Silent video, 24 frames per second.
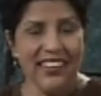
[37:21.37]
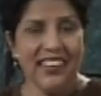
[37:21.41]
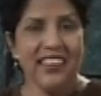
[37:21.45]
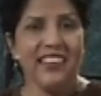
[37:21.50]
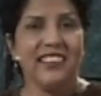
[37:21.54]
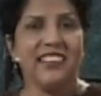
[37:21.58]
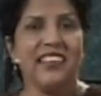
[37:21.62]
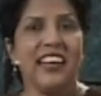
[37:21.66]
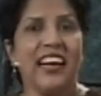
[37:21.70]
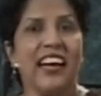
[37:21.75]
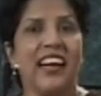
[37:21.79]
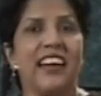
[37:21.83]

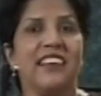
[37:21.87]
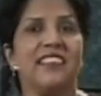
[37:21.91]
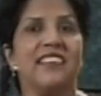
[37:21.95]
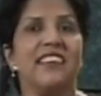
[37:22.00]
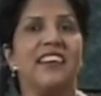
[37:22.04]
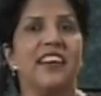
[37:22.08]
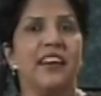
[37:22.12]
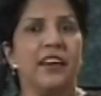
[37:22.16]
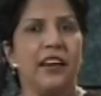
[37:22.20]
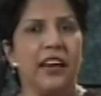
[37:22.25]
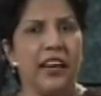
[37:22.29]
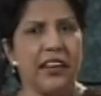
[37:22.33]
that
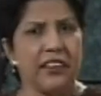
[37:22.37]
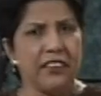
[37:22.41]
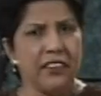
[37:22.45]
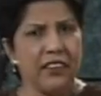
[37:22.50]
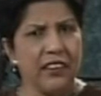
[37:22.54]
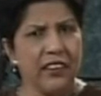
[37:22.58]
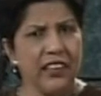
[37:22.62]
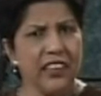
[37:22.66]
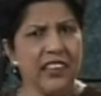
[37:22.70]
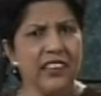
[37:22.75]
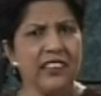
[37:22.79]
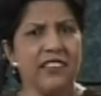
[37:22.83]
at
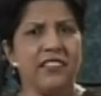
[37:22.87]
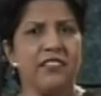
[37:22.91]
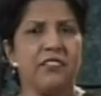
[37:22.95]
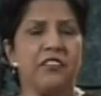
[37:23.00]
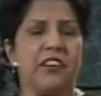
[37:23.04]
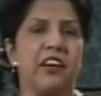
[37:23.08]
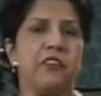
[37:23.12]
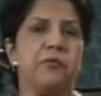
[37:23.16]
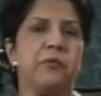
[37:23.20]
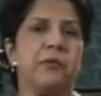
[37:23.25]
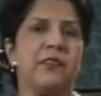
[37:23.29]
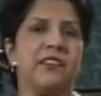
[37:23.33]
least
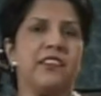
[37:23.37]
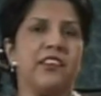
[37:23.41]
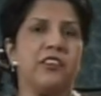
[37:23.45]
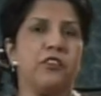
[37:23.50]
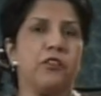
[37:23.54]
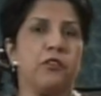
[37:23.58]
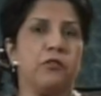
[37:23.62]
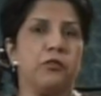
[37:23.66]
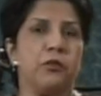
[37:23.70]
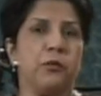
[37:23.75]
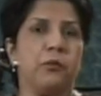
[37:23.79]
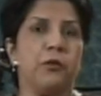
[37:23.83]
5 percent
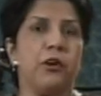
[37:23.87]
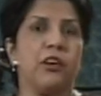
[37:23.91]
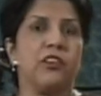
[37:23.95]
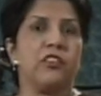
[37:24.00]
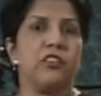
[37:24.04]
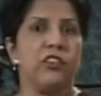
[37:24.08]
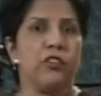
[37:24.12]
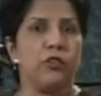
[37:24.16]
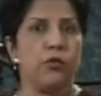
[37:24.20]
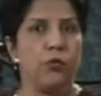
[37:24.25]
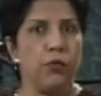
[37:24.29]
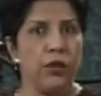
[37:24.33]
of the
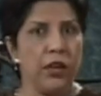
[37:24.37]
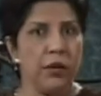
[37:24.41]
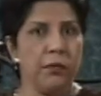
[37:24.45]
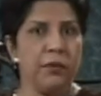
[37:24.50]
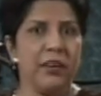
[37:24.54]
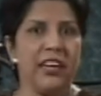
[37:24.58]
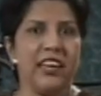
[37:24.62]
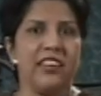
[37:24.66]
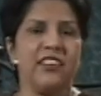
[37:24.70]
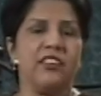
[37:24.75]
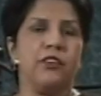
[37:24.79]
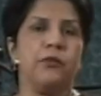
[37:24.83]
boxes will be
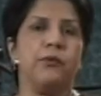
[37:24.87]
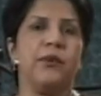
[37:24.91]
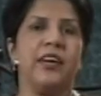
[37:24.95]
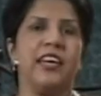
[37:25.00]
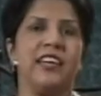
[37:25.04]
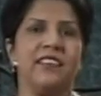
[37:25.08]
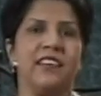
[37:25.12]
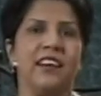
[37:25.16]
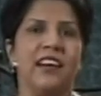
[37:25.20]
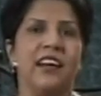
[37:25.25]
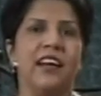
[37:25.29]
underweight,